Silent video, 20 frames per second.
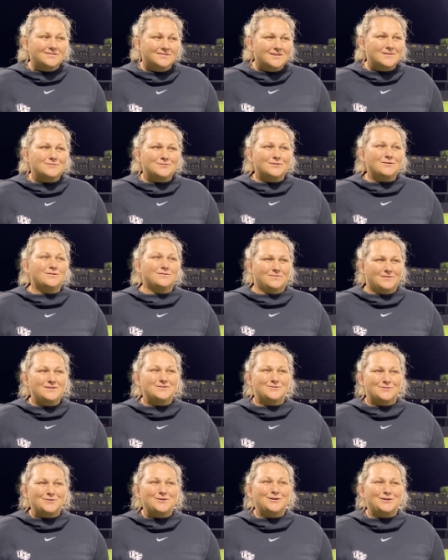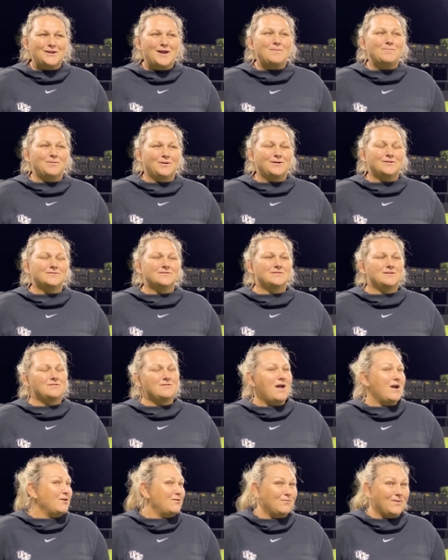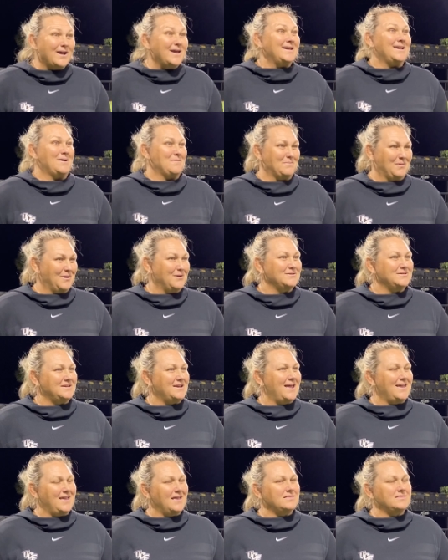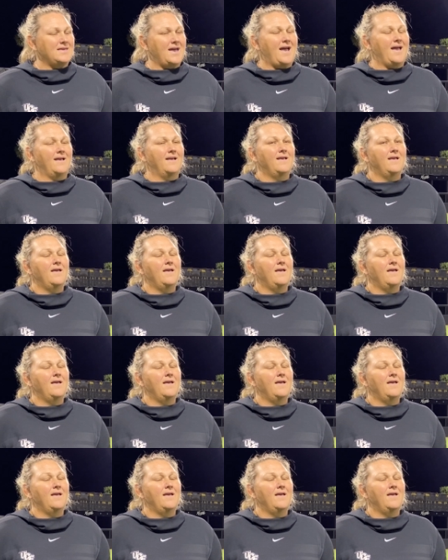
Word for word: these are these are good numbers they're not great numbers and I get that